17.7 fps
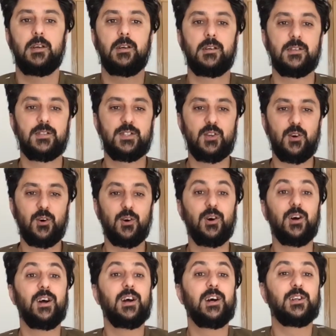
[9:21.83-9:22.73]

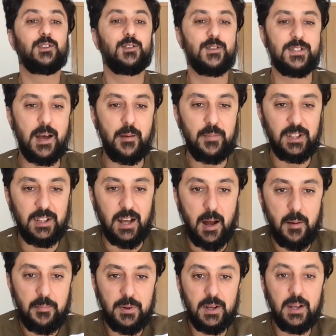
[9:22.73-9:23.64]
So, to sum it
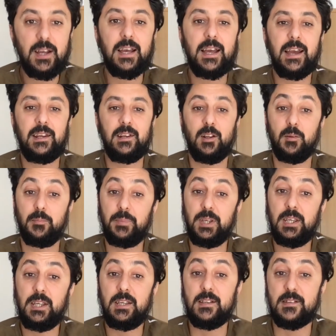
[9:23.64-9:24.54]
up,
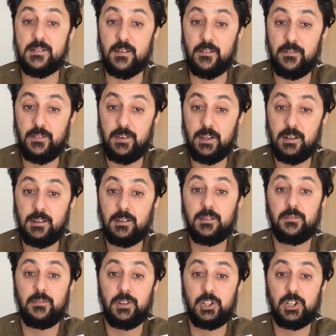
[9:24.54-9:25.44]
NLP is a
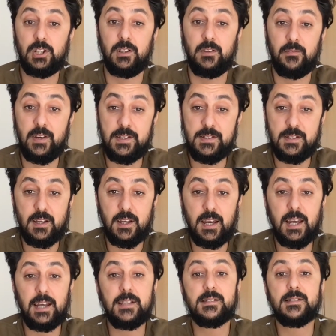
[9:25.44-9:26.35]
field which
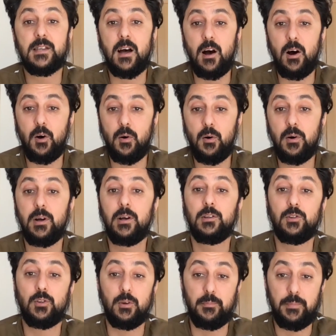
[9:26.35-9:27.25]
investigates how
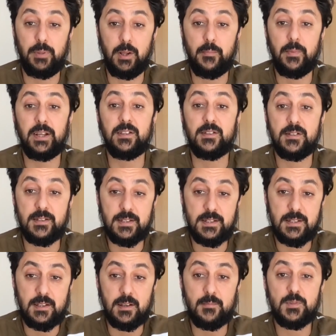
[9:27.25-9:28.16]
to implement
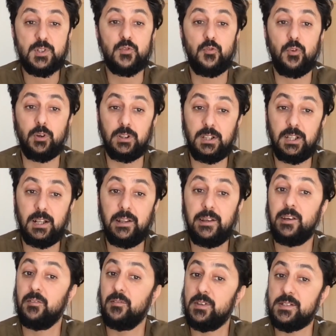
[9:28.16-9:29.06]
systems for
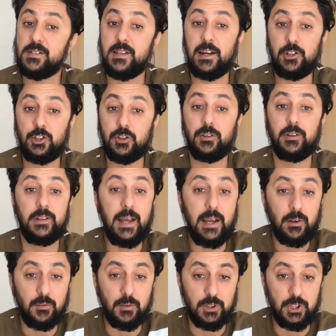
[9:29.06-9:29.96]
dealing with natural
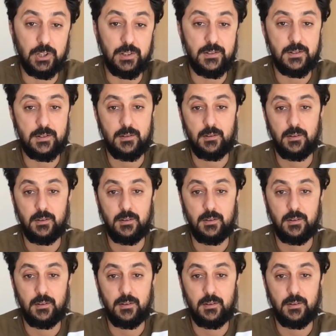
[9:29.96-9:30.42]
languages.